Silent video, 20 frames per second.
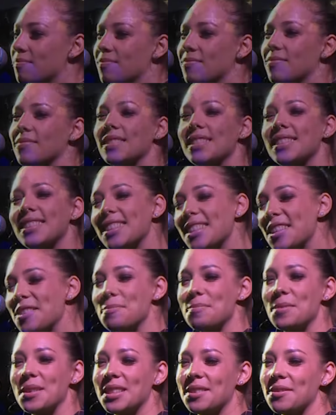still a
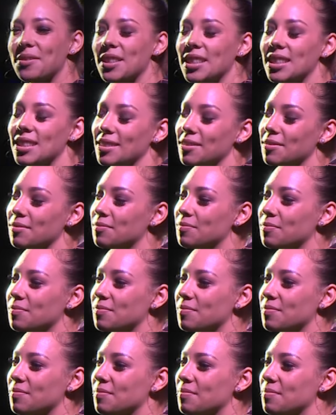misfit,
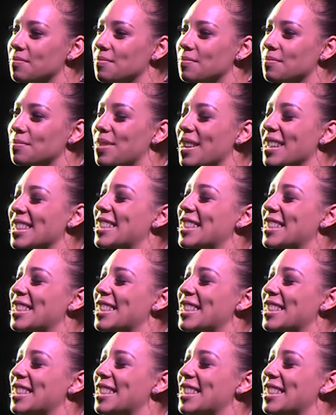but